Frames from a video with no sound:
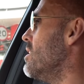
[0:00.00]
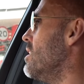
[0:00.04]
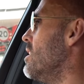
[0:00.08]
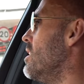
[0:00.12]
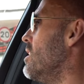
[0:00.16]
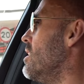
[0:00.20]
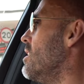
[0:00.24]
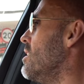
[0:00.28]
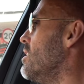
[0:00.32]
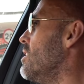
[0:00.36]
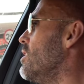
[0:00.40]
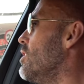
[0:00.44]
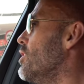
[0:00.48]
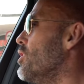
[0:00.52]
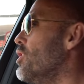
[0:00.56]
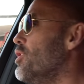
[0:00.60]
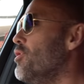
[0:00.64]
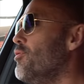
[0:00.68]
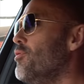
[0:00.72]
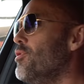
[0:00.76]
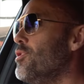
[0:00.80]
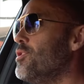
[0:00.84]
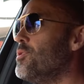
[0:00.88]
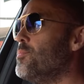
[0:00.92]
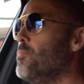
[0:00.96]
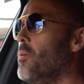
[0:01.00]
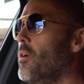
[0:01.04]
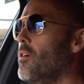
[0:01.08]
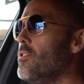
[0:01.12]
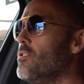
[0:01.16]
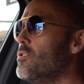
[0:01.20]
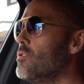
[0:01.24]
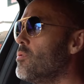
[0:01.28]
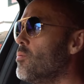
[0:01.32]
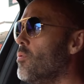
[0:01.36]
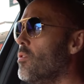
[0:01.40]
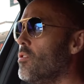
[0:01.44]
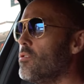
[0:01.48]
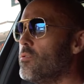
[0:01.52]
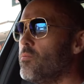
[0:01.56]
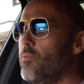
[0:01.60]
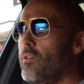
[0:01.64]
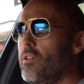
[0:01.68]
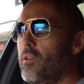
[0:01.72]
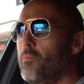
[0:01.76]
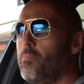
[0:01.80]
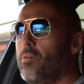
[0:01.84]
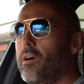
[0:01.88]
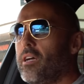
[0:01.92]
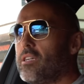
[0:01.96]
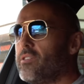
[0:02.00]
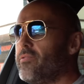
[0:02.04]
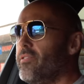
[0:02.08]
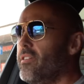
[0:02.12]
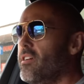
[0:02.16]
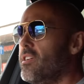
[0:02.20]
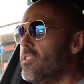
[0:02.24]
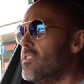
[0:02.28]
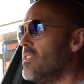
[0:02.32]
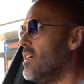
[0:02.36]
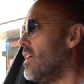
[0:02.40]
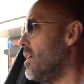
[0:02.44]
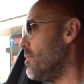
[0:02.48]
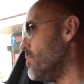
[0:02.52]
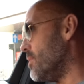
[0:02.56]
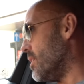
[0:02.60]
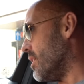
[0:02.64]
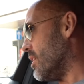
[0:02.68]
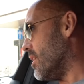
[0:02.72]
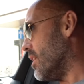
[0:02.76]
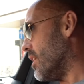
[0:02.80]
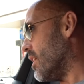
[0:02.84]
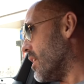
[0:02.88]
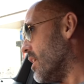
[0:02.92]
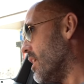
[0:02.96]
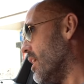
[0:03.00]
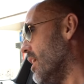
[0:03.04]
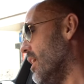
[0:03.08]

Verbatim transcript: and the response was, well, you passed first time, didn't you?